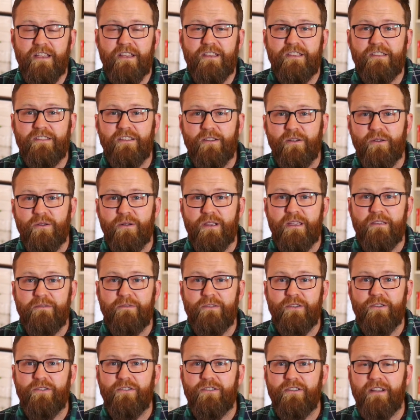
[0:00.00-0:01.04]
So if
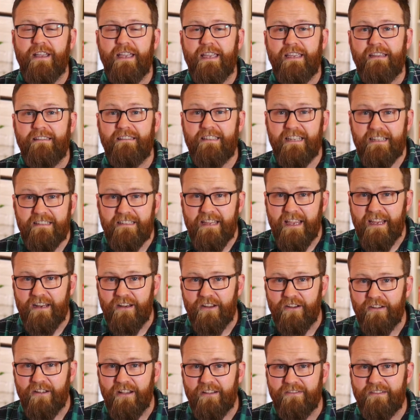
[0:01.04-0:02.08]
you're a
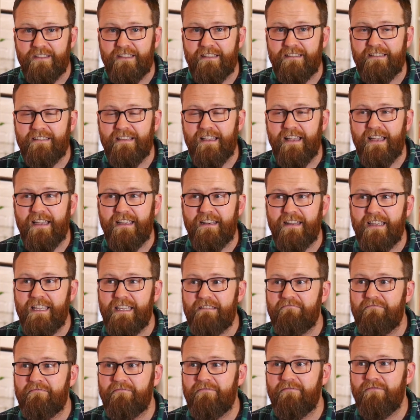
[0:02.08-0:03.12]
dictator of a society,
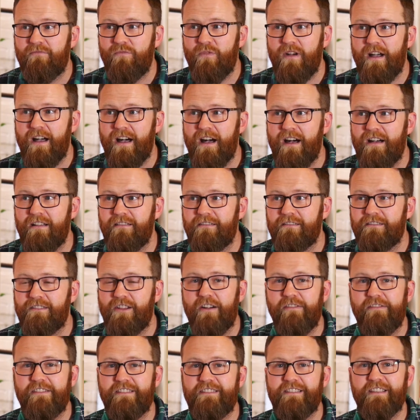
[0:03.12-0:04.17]
well,
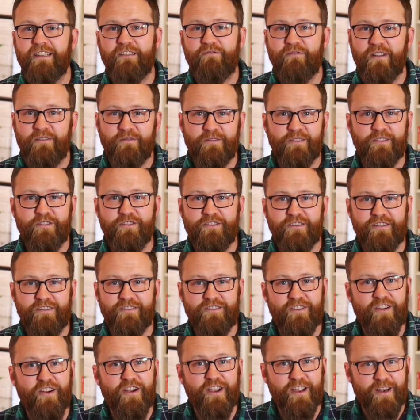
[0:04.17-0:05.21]
obviously revolution's
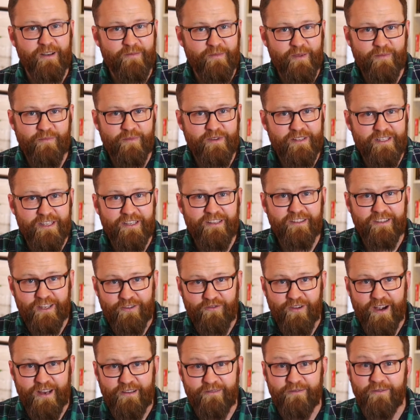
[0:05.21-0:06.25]
not going to be particularly
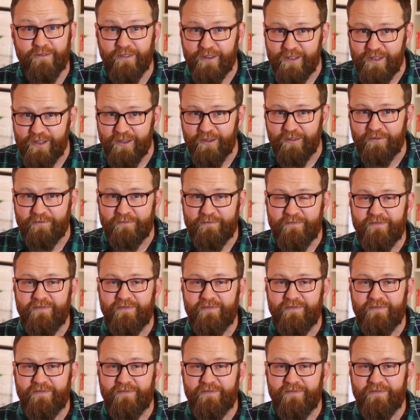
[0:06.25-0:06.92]
great for you.